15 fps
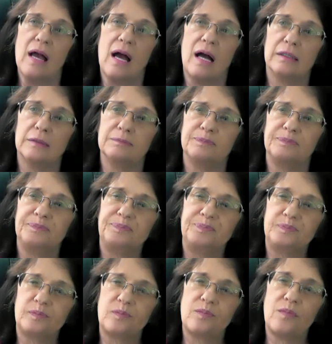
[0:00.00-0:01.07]
Um,
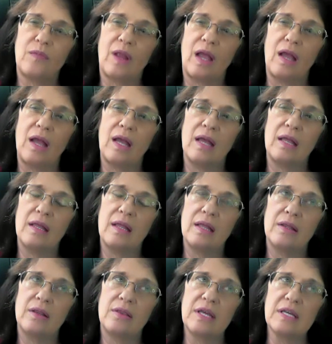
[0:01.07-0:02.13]

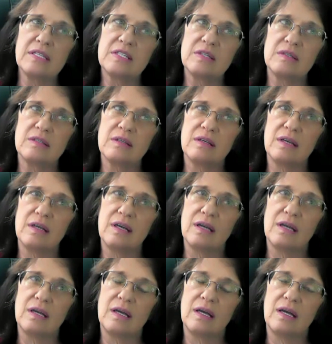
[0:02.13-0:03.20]
this
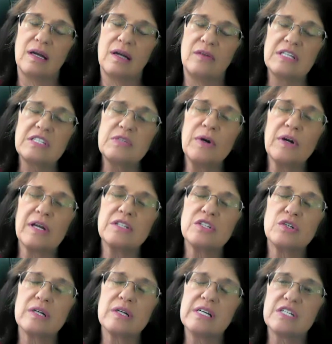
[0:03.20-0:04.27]
this book
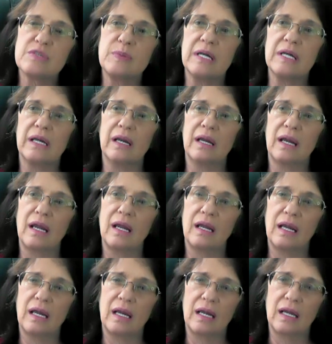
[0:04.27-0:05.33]
intrigues me
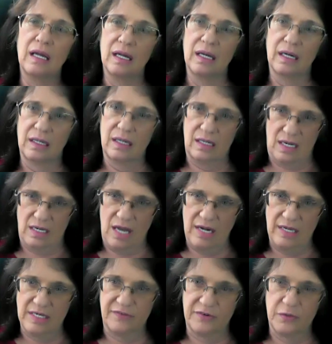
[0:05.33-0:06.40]
in a
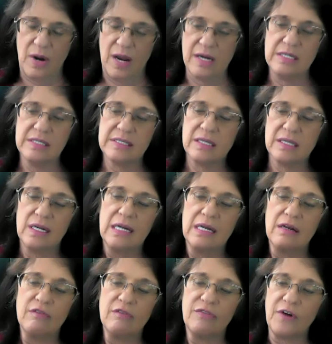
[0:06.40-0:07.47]
lot of different ways
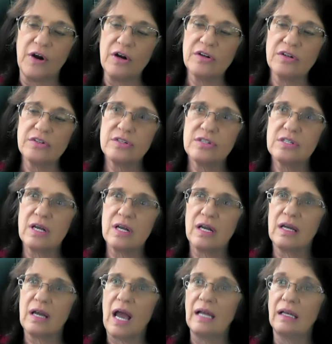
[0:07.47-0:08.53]
first,
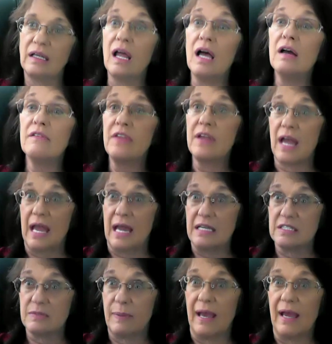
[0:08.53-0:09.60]
I love the
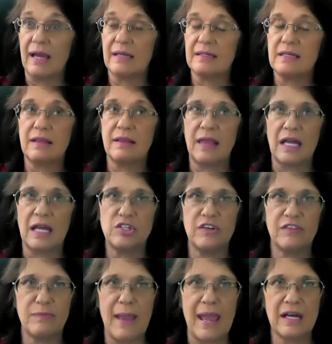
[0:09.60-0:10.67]
aspect that
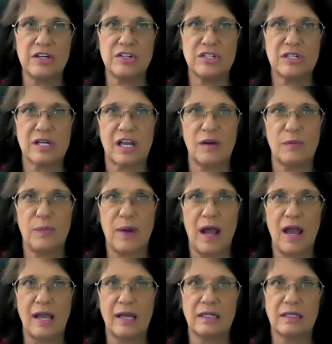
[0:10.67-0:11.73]
you've managed to
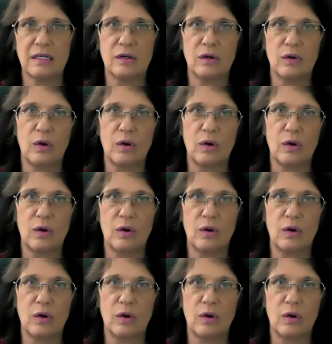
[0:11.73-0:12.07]
combine